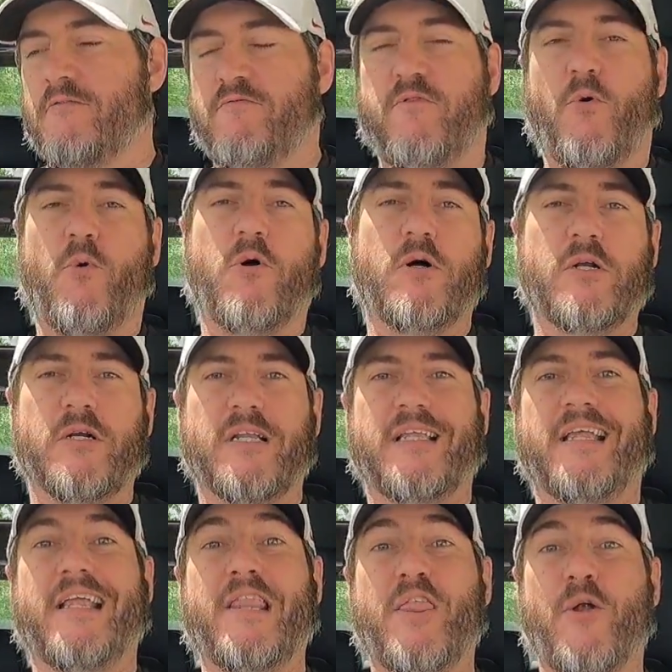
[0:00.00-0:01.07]

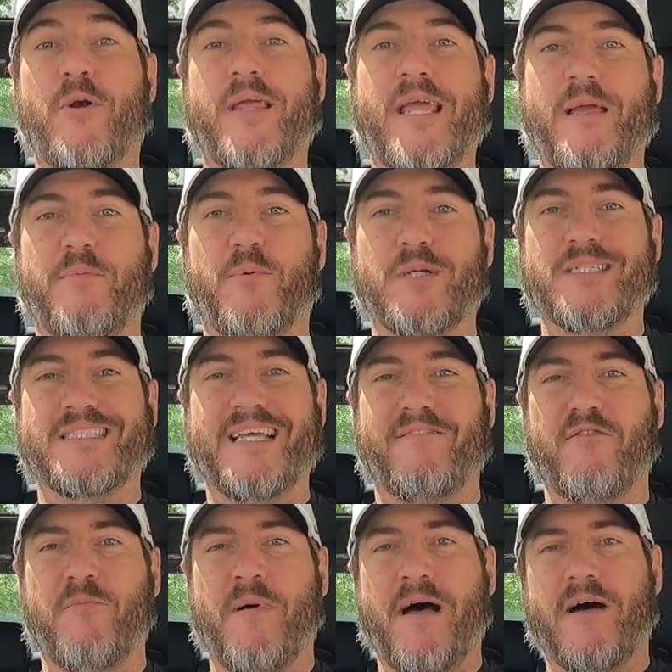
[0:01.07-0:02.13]

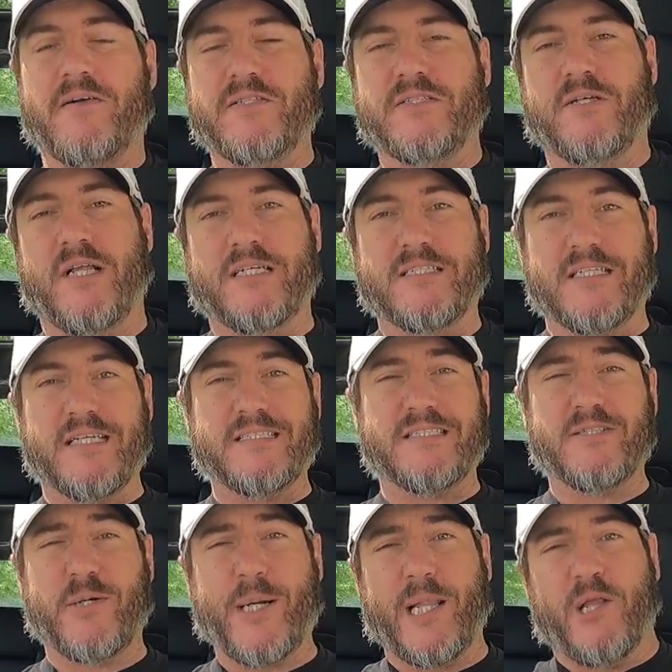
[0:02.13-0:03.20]
438.7 miles. So like I said, I
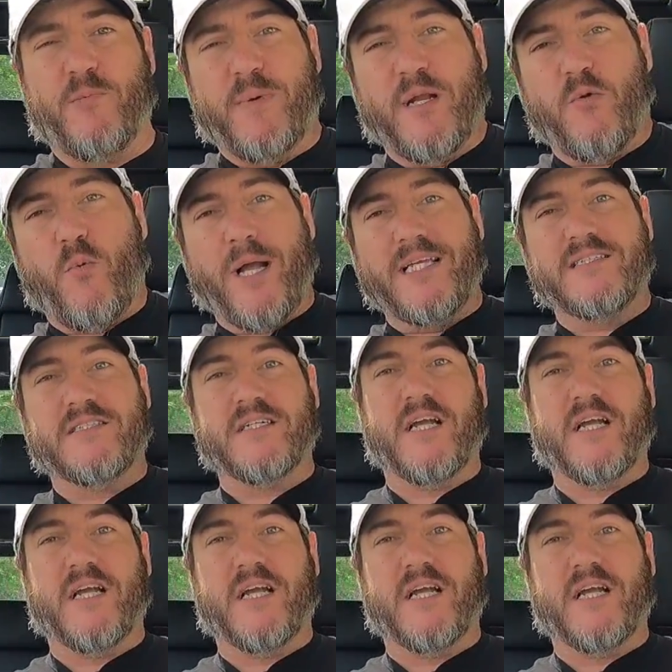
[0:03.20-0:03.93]
still had a little bit of ways to